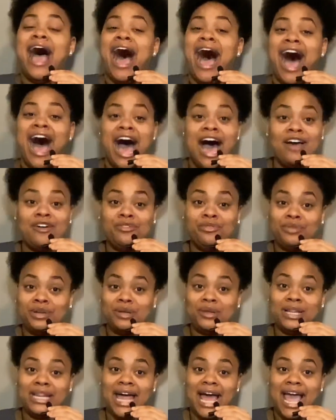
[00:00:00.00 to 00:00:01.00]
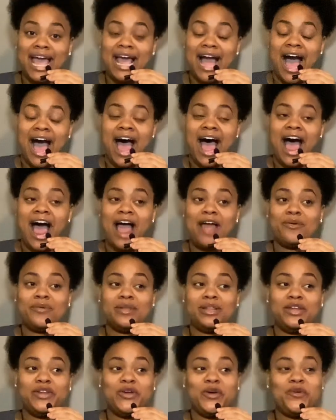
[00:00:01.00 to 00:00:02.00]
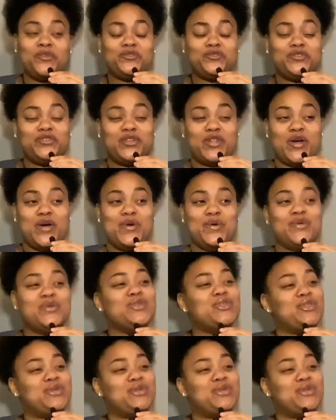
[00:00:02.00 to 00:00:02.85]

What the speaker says: I feel like I really don't flow